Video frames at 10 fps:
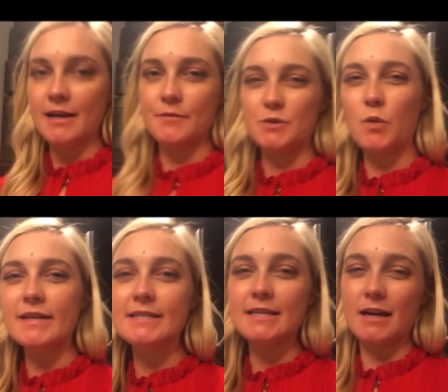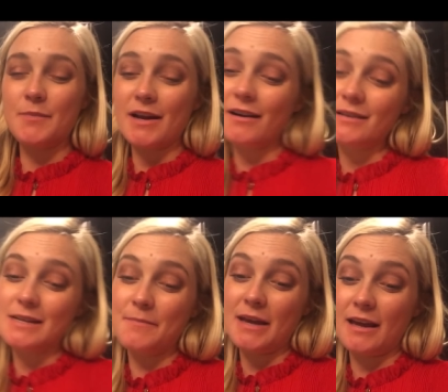There's 1 stick of butter because
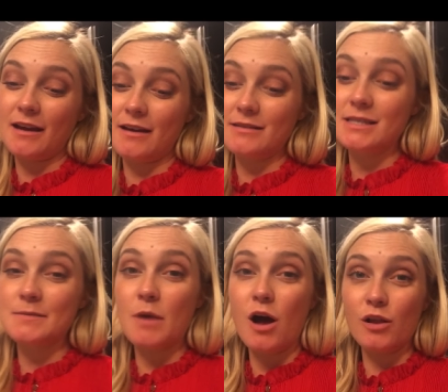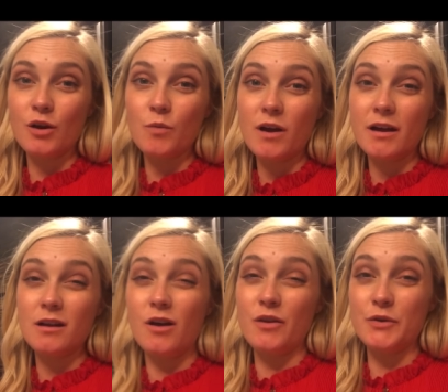I'm making a smaller one,
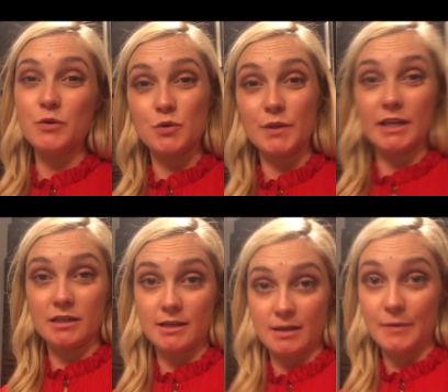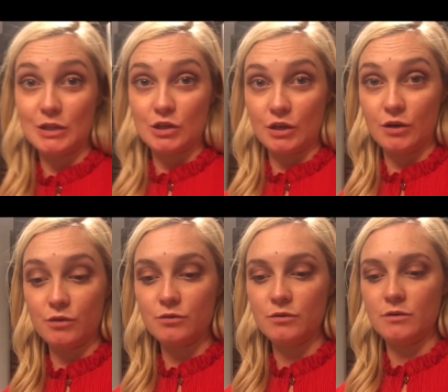although usually it's gonna be
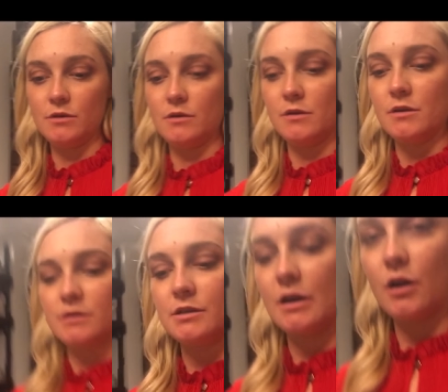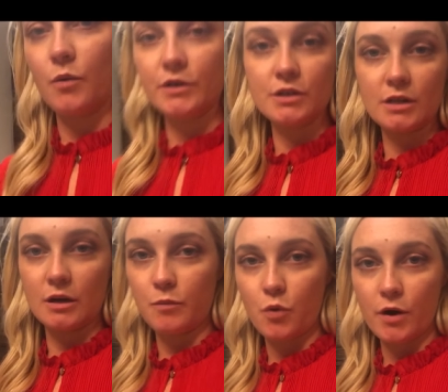2. So we're just
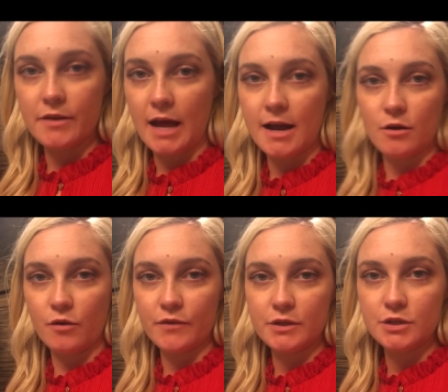gonna pour that over the